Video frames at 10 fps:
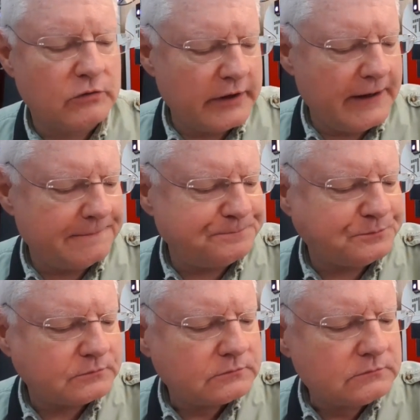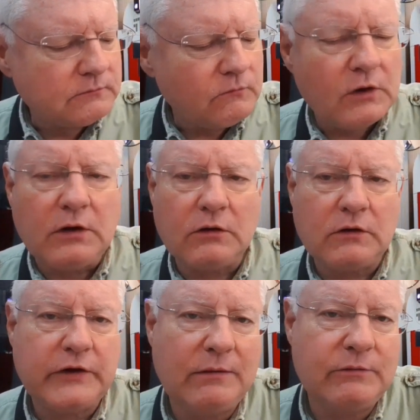tonight. Local
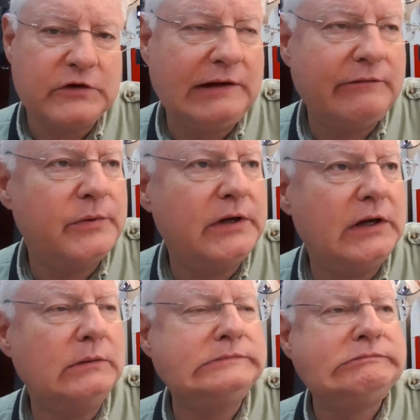time is 11 p.m.